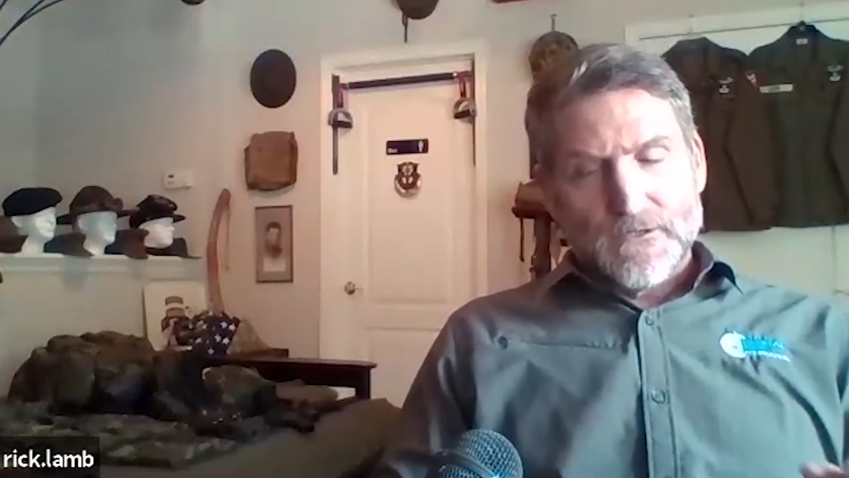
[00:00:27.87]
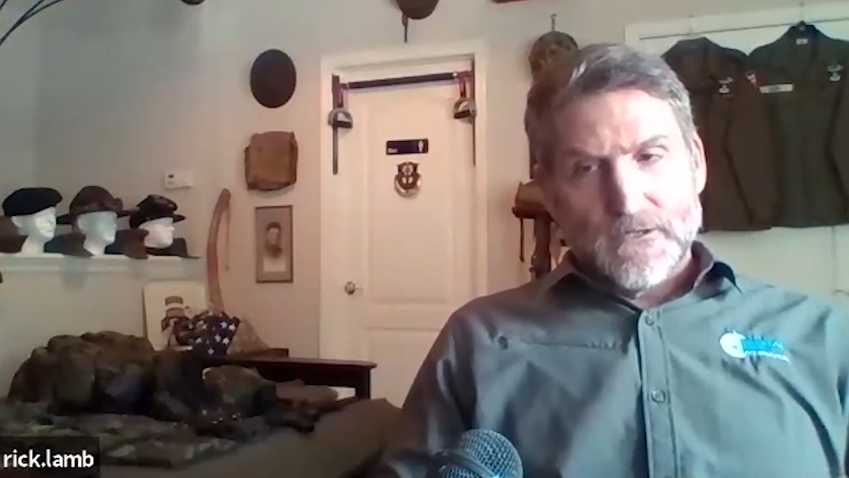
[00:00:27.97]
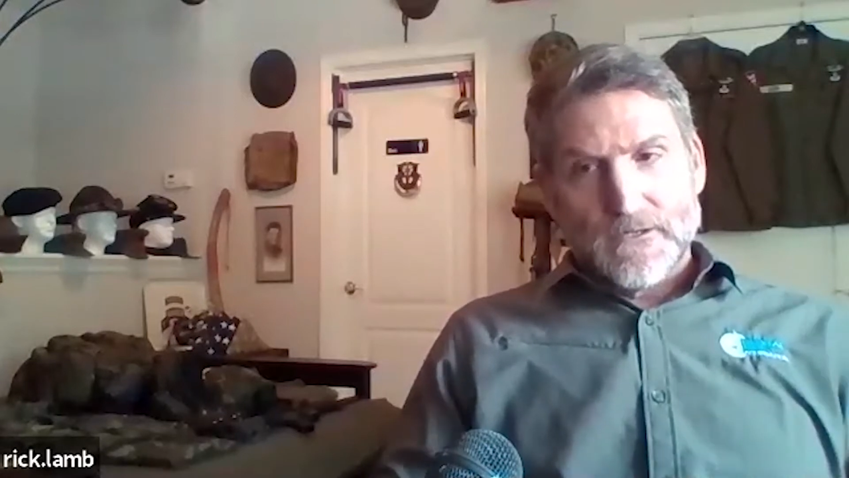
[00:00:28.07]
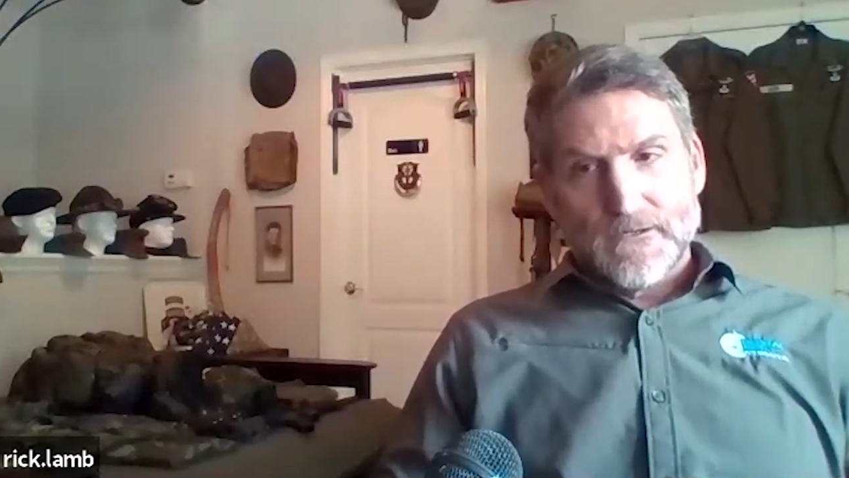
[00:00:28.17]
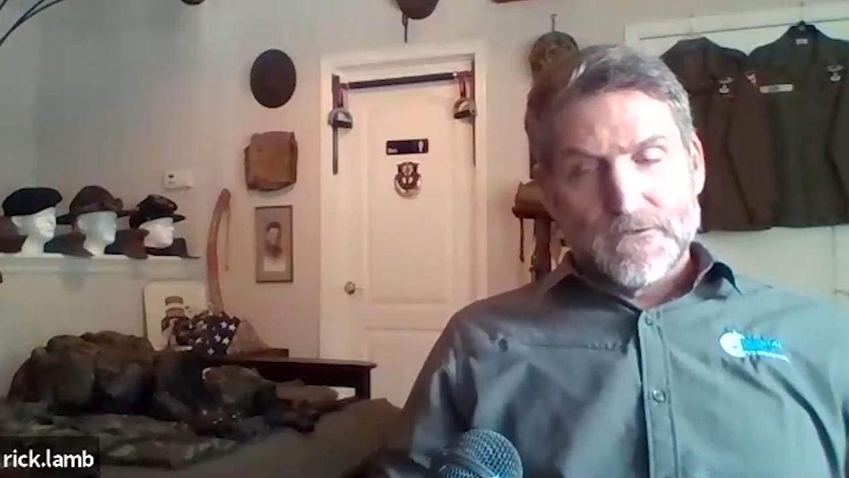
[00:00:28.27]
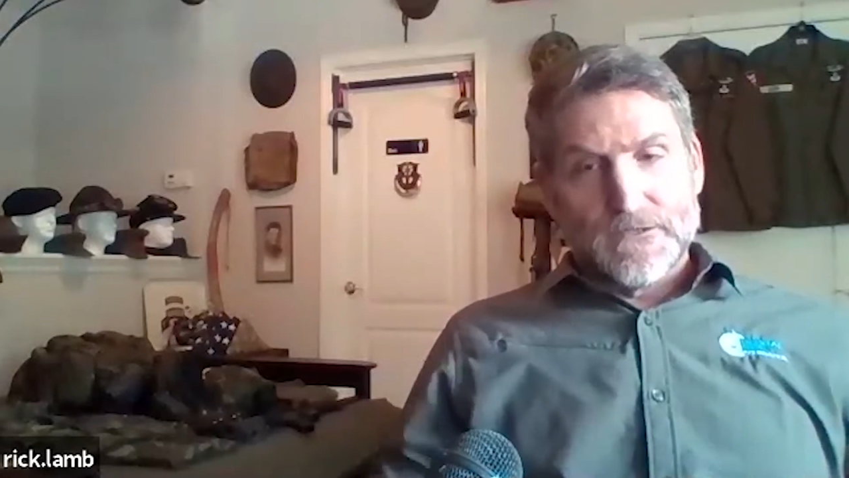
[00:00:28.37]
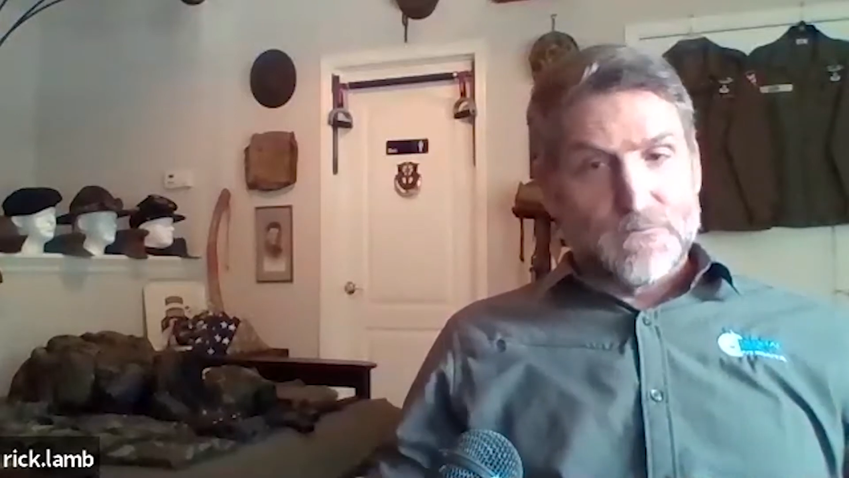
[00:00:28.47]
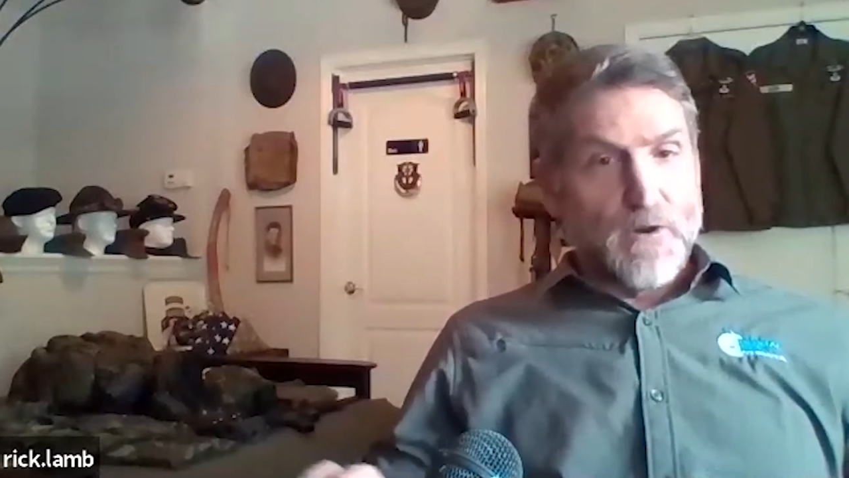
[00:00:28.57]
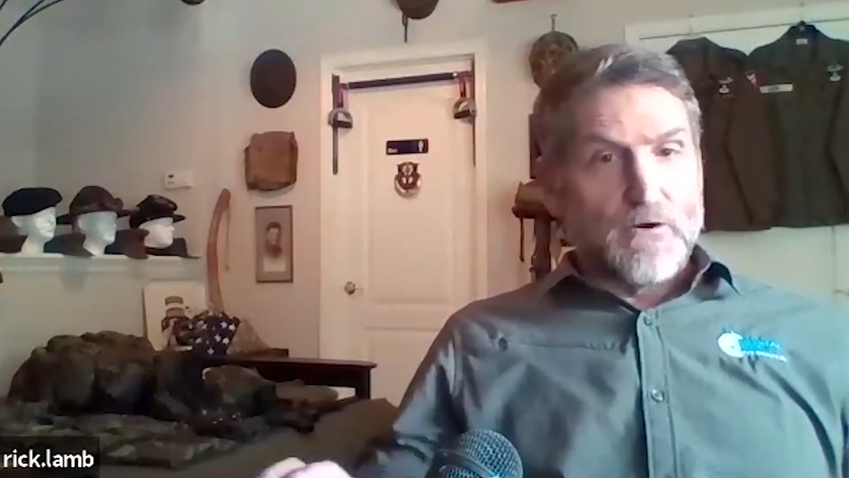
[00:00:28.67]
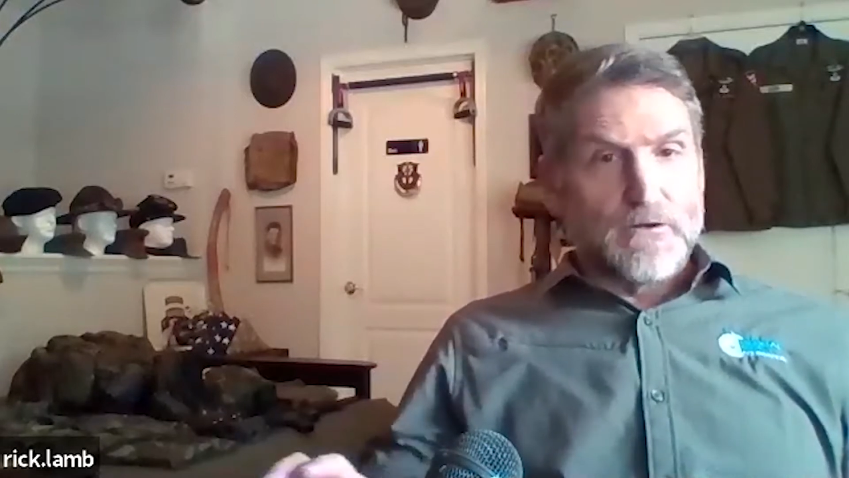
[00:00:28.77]
uh,
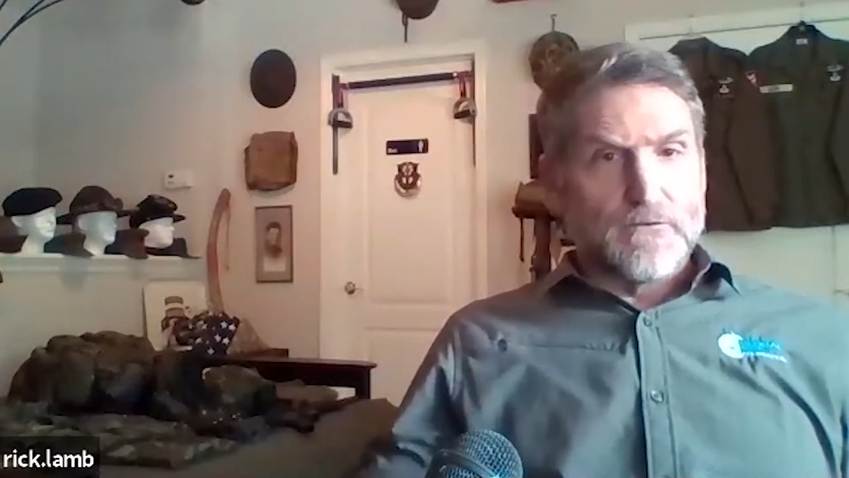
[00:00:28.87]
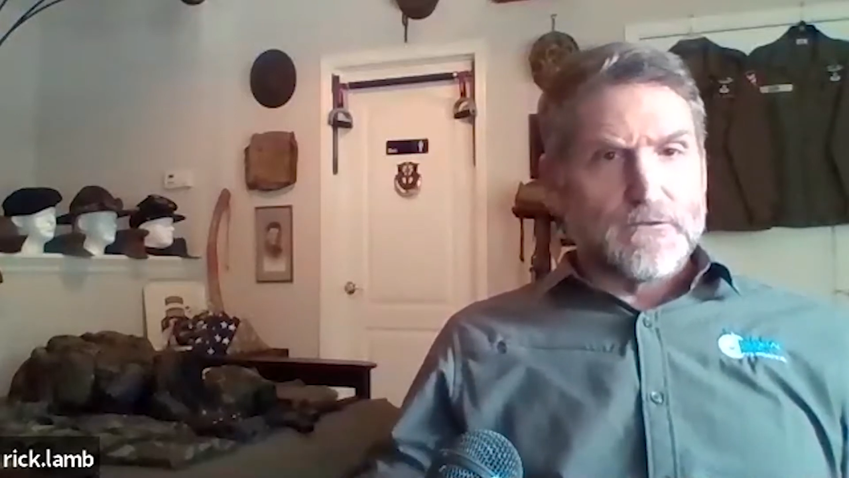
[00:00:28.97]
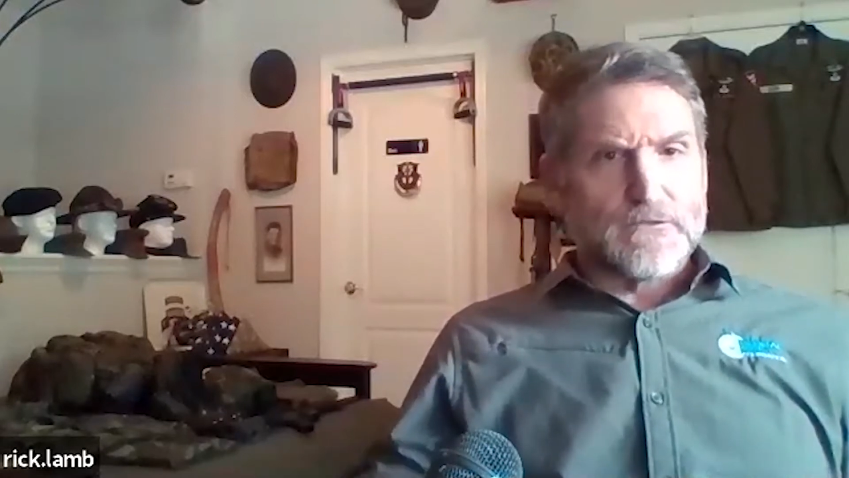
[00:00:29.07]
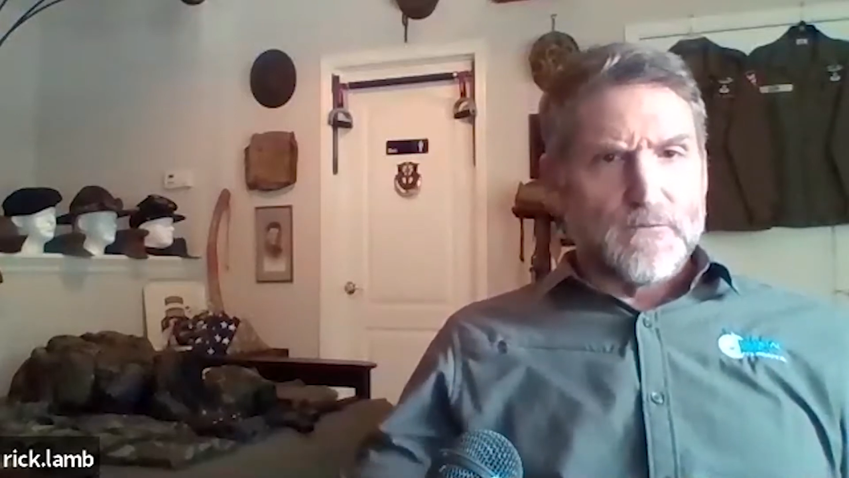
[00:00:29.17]
disparate units.